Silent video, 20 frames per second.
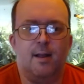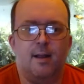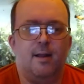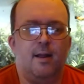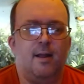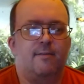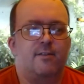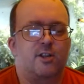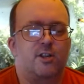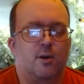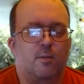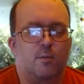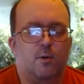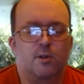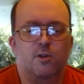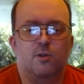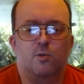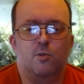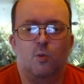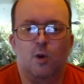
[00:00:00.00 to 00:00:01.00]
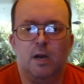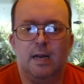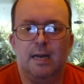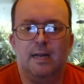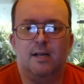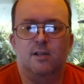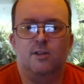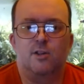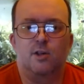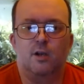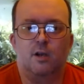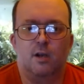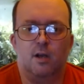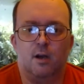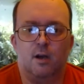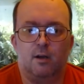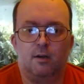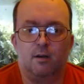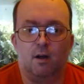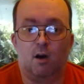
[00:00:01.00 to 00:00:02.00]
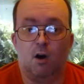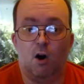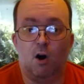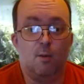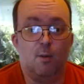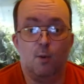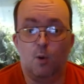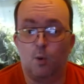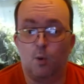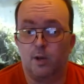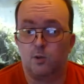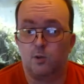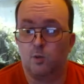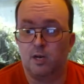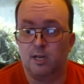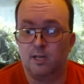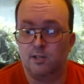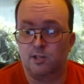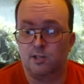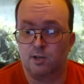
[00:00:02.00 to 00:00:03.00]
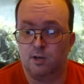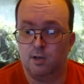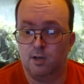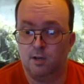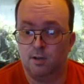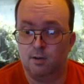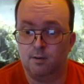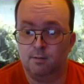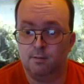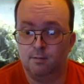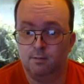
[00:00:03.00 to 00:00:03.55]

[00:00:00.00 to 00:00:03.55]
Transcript: if someone's willing to learn, like I'm always willing to learn,